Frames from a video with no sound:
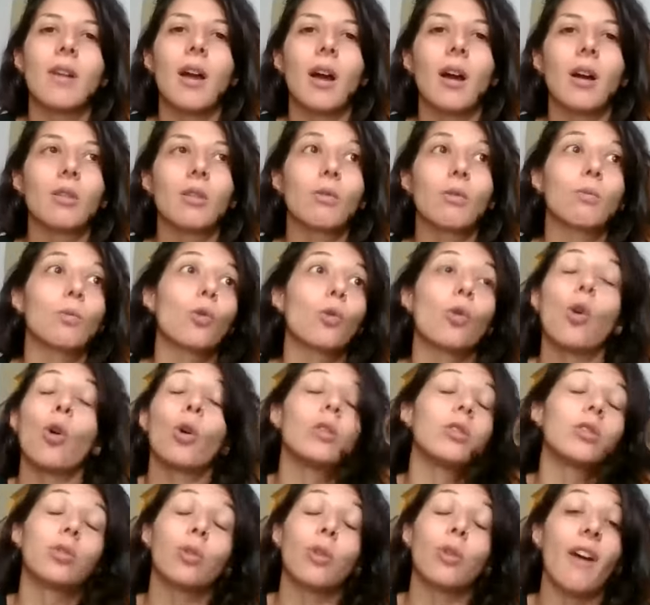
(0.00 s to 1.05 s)
a
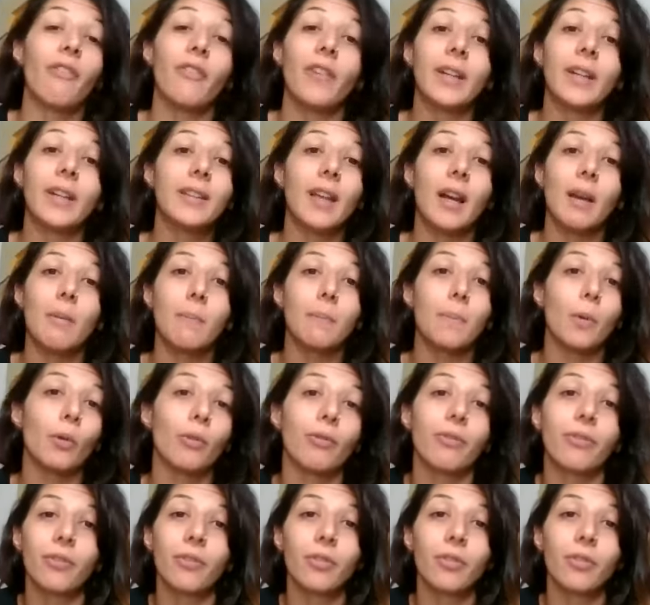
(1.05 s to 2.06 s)
cold traffic type of